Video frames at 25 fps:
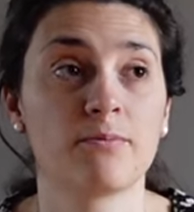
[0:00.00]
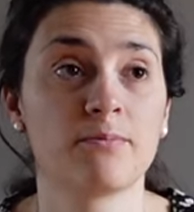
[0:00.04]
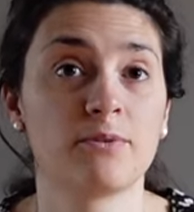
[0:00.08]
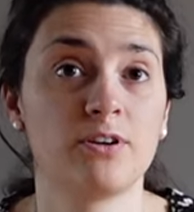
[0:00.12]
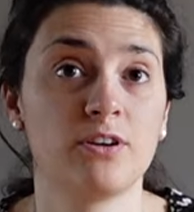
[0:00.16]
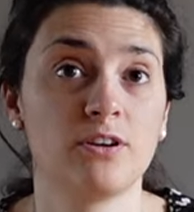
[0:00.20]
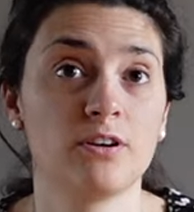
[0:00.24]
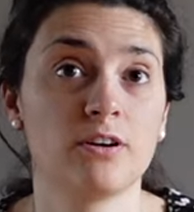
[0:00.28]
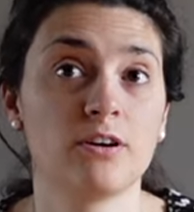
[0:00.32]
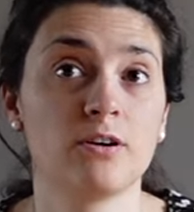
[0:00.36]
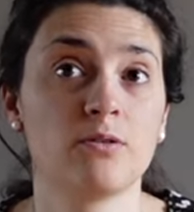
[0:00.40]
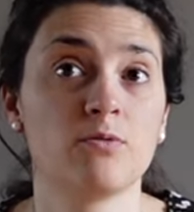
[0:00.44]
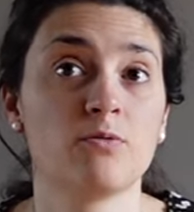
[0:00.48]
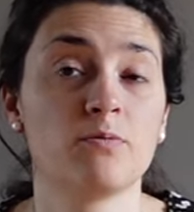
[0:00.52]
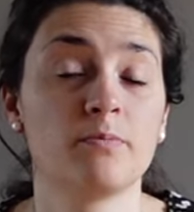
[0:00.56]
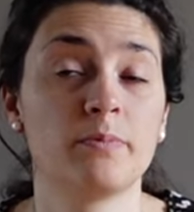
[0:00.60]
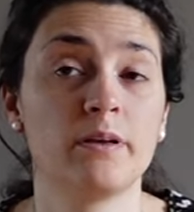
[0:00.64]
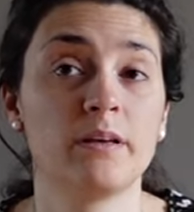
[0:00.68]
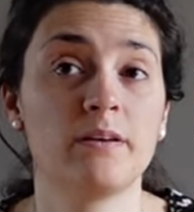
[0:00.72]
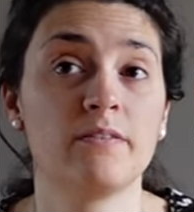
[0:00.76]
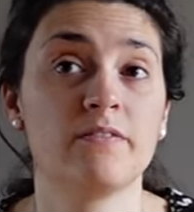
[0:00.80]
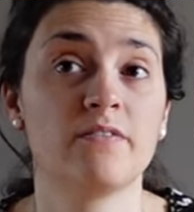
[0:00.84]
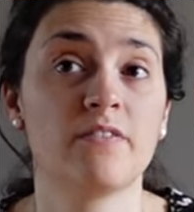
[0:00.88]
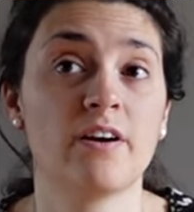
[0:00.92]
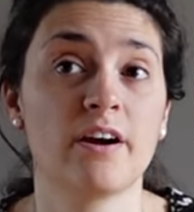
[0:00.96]
from here it would
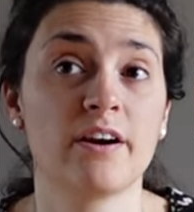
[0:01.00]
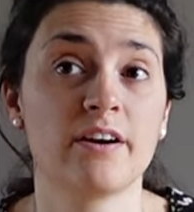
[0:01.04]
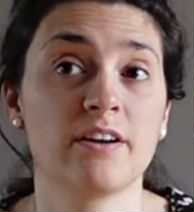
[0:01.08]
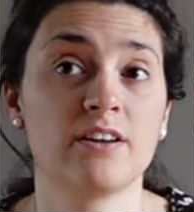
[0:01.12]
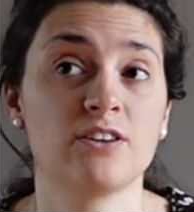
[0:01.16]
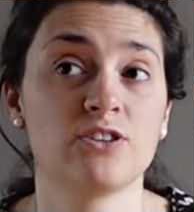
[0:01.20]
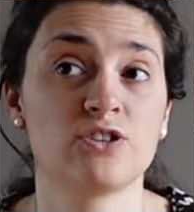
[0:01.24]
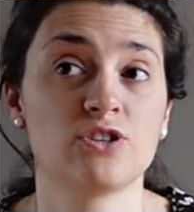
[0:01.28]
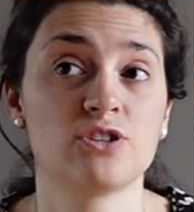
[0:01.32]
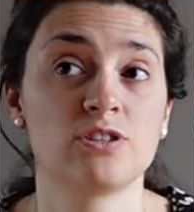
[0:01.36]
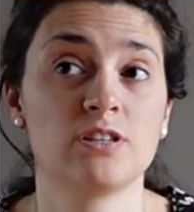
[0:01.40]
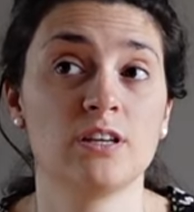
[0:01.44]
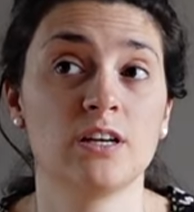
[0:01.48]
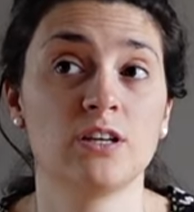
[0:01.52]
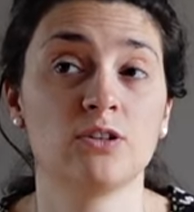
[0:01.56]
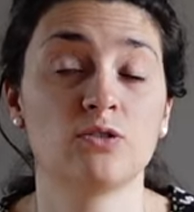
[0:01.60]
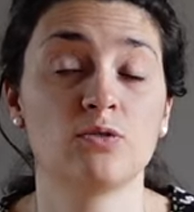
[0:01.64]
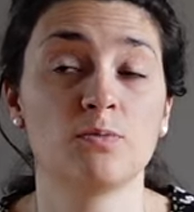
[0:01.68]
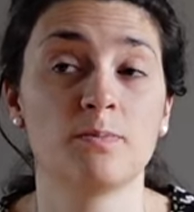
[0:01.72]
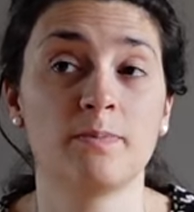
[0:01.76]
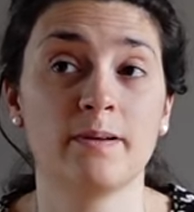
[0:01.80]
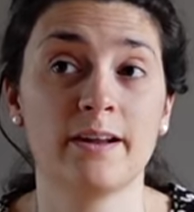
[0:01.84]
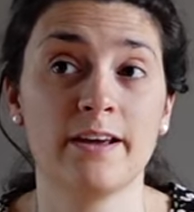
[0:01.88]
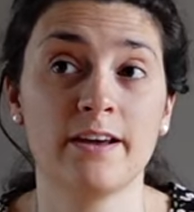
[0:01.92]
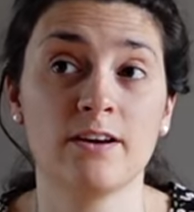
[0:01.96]
be very interesting
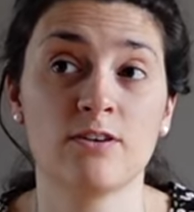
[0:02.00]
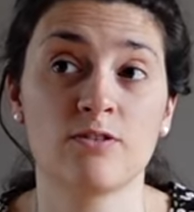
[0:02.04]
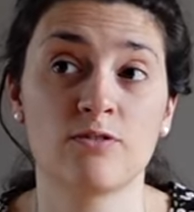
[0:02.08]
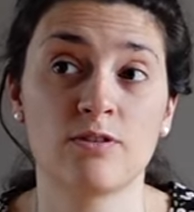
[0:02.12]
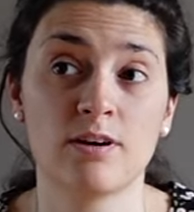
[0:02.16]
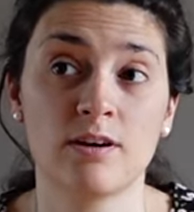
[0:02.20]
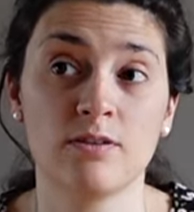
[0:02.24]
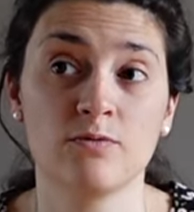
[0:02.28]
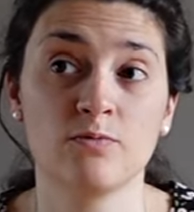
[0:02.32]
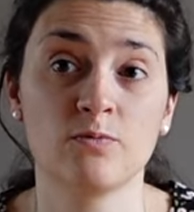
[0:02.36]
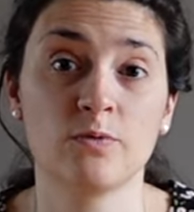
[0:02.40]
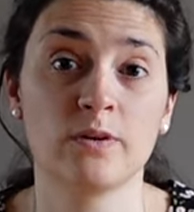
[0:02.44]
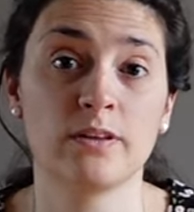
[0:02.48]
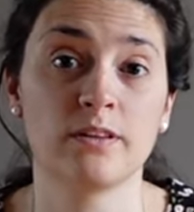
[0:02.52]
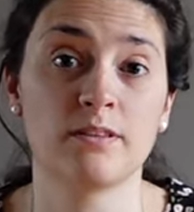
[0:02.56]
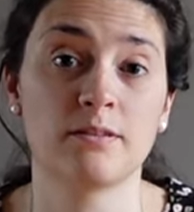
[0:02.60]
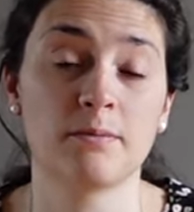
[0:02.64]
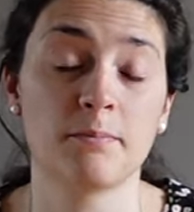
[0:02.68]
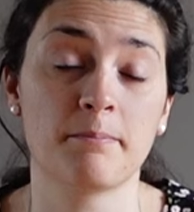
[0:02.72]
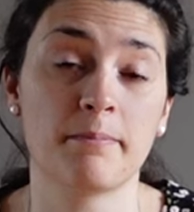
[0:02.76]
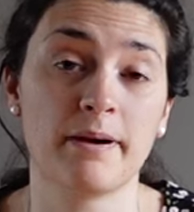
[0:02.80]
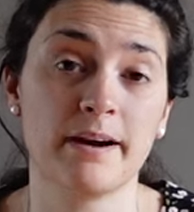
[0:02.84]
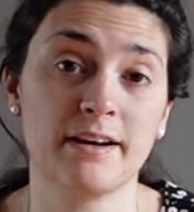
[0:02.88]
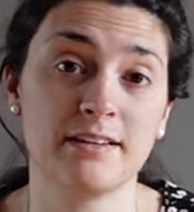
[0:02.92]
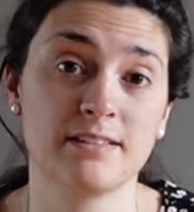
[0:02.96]
to play around
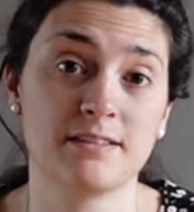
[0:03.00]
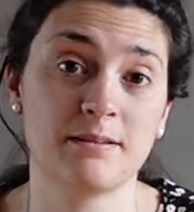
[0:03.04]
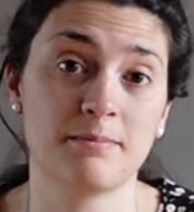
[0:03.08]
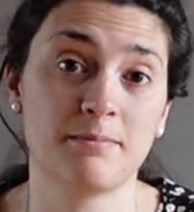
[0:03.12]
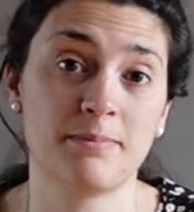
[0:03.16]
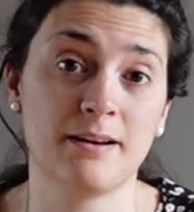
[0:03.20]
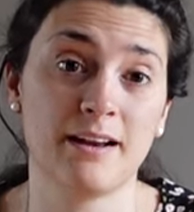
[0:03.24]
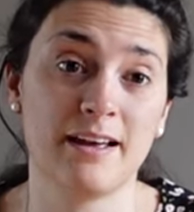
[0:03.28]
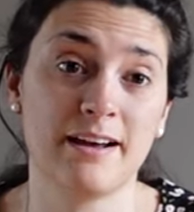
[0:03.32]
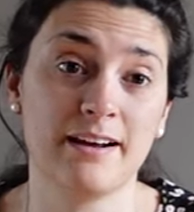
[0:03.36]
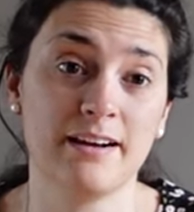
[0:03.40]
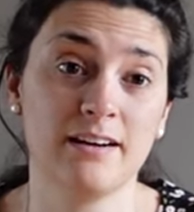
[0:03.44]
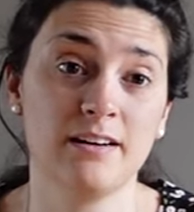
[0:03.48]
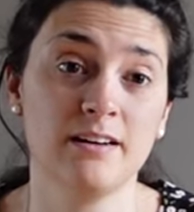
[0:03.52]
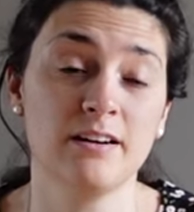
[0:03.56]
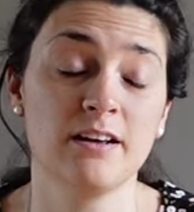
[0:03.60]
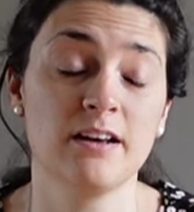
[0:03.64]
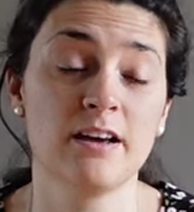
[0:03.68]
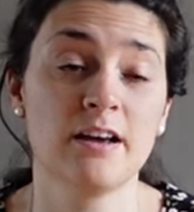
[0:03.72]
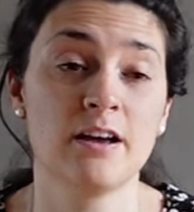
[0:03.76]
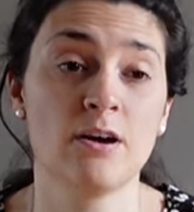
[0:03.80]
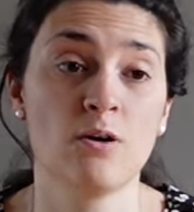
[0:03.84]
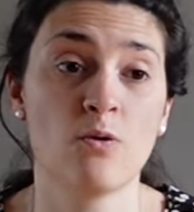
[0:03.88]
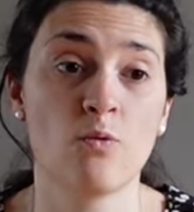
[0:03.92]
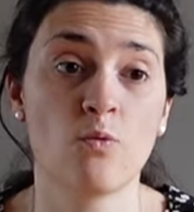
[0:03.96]
with bicep line,
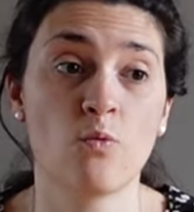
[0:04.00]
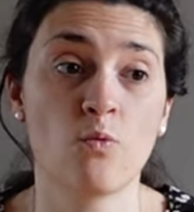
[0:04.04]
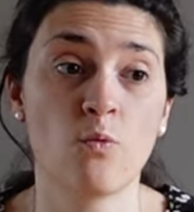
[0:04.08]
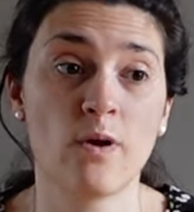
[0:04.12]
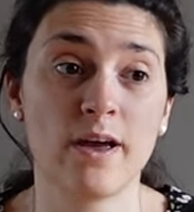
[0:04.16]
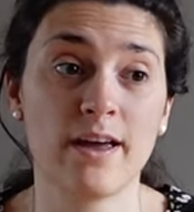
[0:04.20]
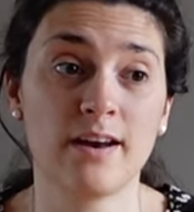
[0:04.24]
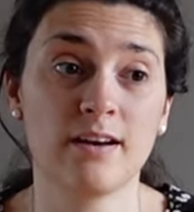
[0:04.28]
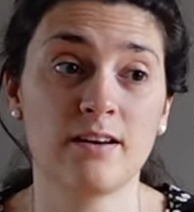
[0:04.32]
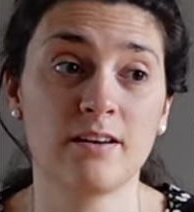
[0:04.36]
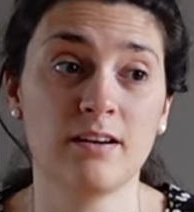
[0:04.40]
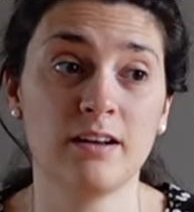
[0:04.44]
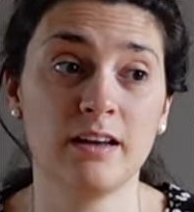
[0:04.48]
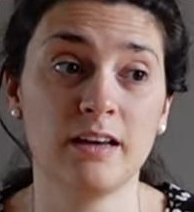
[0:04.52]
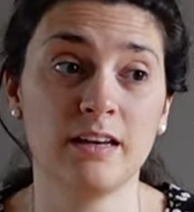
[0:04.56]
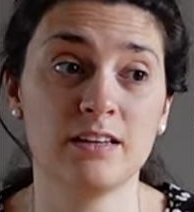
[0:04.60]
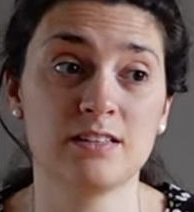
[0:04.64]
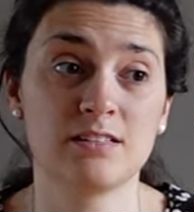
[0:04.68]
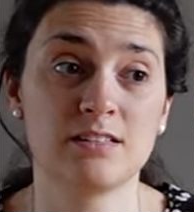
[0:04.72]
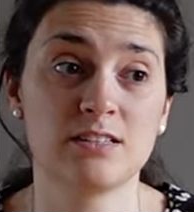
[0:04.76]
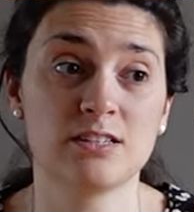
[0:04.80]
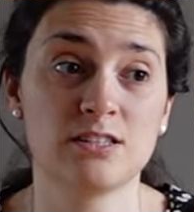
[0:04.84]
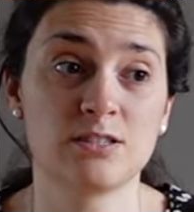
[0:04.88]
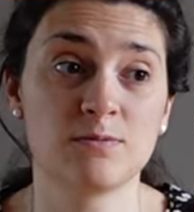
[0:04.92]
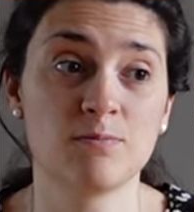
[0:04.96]
when
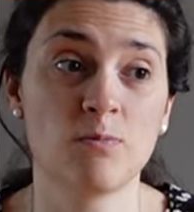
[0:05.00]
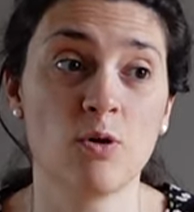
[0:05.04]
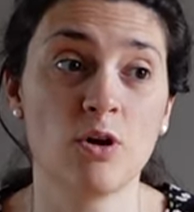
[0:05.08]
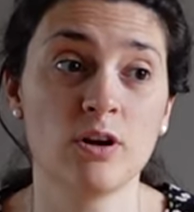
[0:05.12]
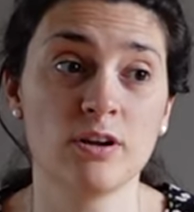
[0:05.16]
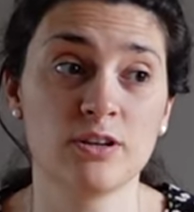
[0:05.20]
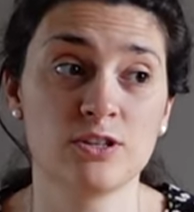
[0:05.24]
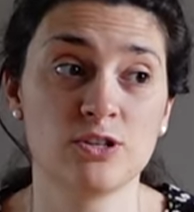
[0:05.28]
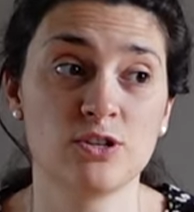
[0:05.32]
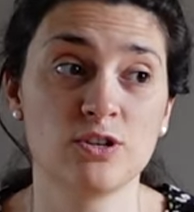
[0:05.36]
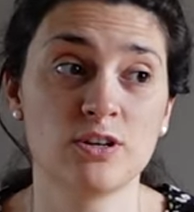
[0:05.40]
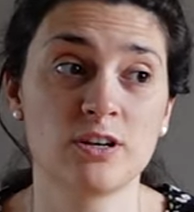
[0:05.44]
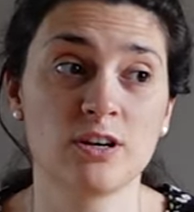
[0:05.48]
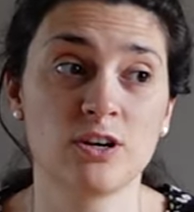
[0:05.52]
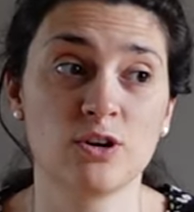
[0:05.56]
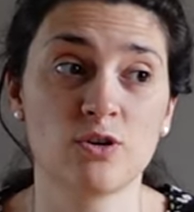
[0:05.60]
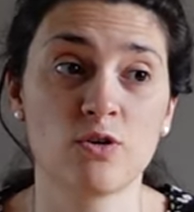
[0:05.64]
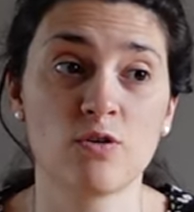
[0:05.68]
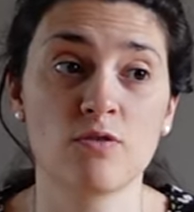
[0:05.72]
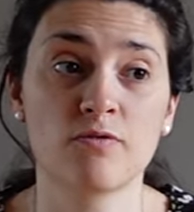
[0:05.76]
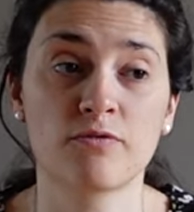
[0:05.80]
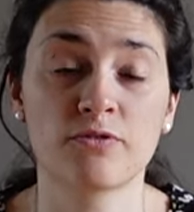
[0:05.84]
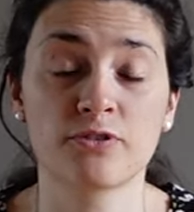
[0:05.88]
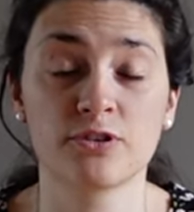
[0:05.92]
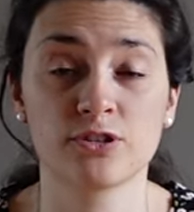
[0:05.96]
it's as small as you can
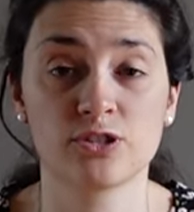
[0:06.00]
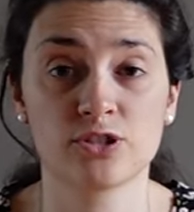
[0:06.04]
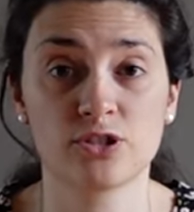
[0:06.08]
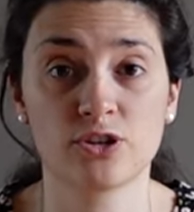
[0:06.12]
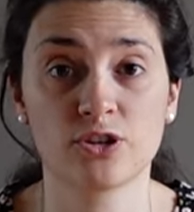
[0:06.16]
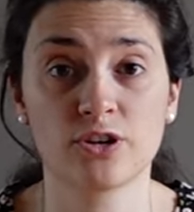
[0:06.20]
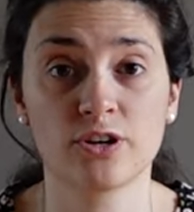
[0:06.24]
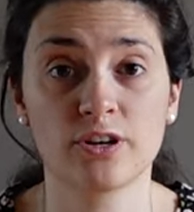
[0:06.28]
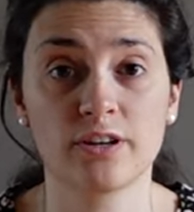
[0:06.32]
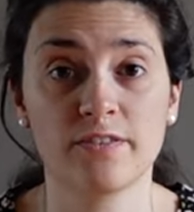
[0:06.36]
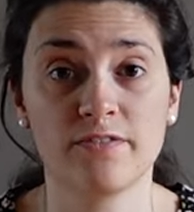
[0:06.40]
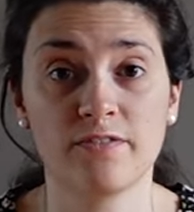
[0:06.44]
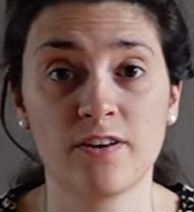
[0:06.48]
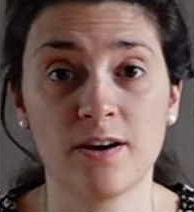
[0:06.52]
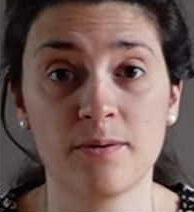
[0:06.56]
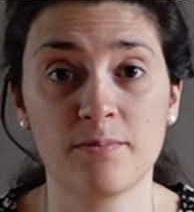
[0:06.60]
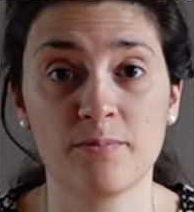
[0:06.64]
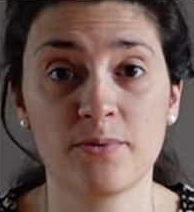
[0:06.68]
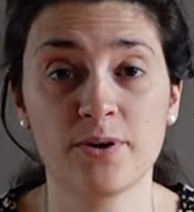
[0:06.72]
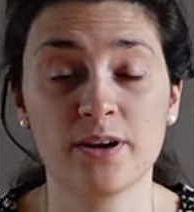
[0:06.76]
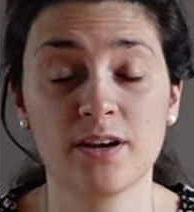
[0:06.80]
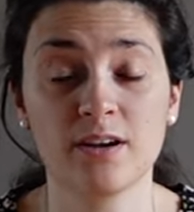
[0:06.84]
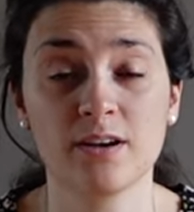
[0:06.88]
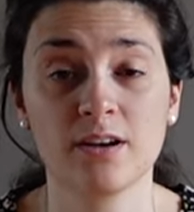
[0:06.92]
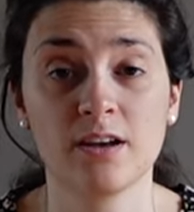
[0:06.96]
go for a sturdy
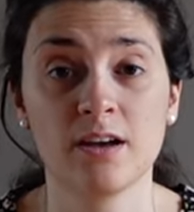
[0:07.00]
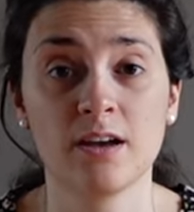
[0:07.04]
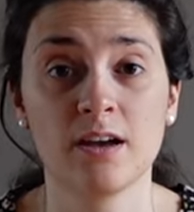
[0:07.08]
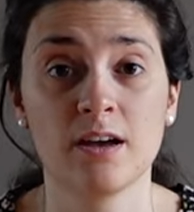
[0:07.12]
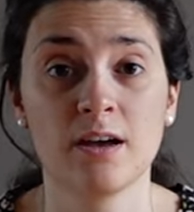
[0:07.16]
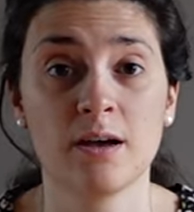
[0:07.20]
fabric.